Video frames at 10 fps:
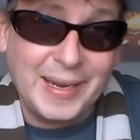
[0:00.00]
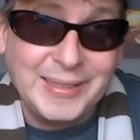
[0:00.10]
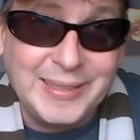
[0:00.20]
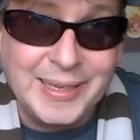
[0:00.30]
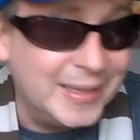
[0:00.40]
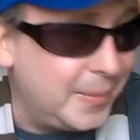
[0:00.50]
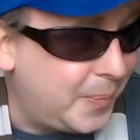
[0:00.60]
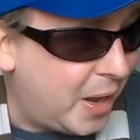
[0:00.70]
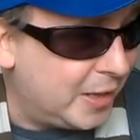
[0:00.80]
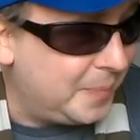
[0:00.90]
then I digged to the
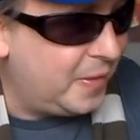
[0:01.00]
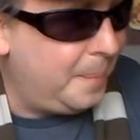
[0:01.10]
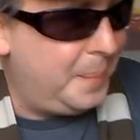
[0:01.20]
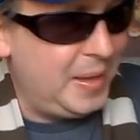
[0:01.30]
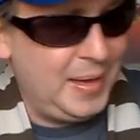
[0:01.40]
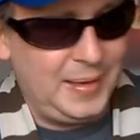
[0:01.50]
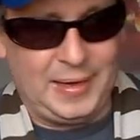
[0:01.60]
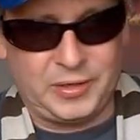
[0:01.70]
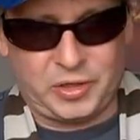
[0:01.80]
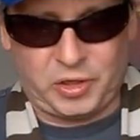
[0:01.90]
bottom of the bin,
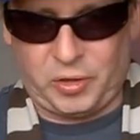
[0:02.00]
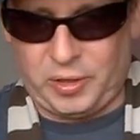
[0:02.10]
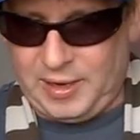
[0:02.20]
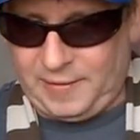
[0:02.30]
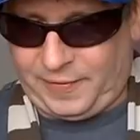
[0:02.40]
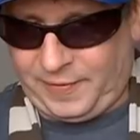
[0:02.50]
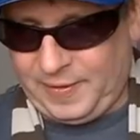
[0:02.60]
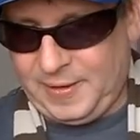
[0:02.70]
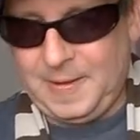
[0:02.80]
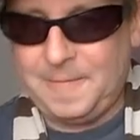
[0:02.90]
and sure enough,
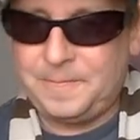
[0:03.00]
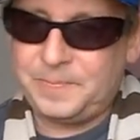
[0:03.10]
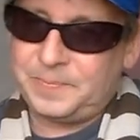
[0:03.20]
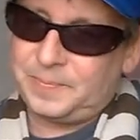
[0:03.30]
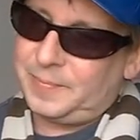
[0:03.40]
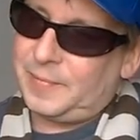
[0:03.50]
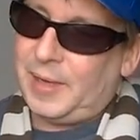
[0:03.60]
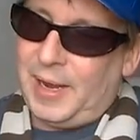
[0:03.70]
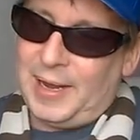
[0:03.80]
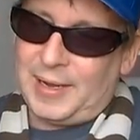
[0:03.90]

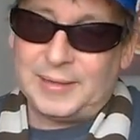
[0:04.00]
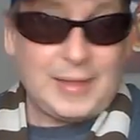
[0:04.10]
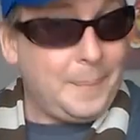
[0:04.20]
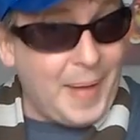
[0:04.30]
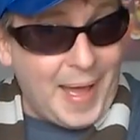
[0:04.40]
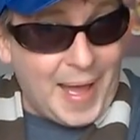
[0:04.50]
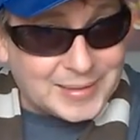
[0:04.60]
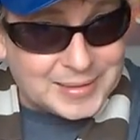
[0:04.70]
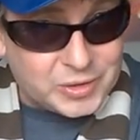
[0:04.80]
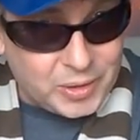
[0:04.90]
I got the
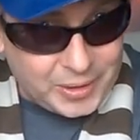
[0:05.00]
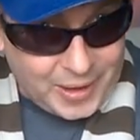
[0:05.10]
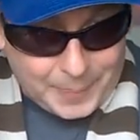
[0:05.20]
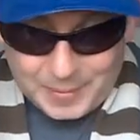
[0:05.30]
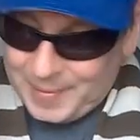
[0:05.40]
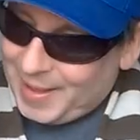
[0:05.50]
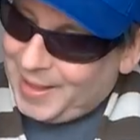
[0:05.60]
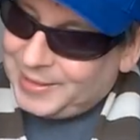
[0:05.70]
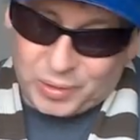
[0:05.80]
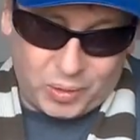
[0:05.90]
mask, Trigger Happy
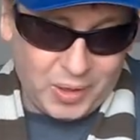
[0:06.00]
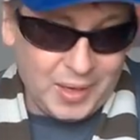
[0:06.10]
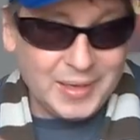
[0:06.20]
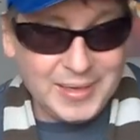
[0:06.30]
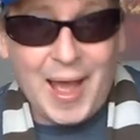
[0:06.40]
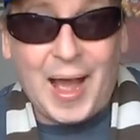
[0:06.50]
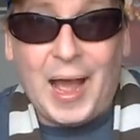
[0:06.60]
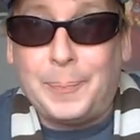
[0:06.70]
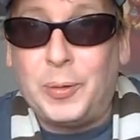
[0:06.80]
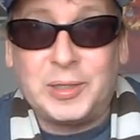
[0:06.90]
mask. So yeah,
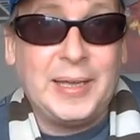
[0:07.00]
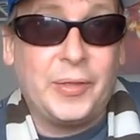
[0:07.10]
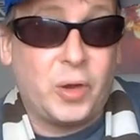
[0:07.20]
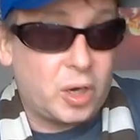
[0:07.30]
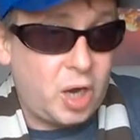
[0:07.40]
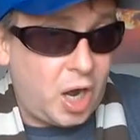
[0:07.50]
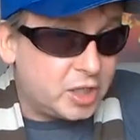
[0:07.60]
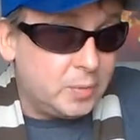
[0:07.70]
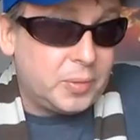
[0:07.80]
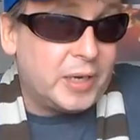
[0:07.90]
I put together a
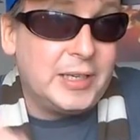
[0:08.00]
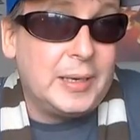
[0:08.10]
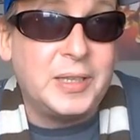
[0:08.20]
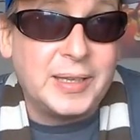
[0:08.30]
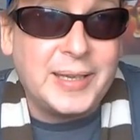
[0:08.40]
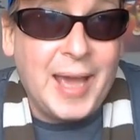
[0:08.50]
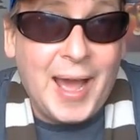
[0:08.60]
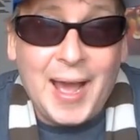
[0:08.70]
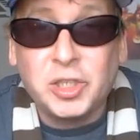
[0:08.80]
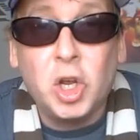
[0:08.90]
costume, brought it up to the
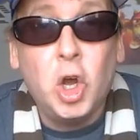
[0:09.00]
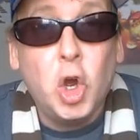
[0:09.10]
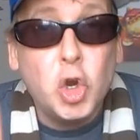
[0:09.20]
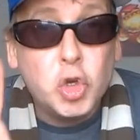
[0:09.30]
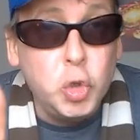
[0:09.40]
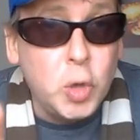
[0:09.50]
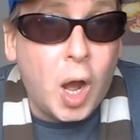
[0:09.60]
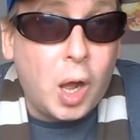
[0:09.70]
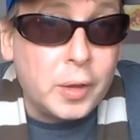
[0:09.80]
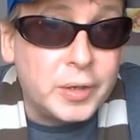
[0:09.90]
cash, two
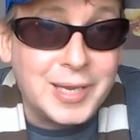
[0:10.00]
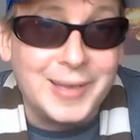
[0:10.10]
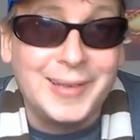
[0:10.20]
dollars.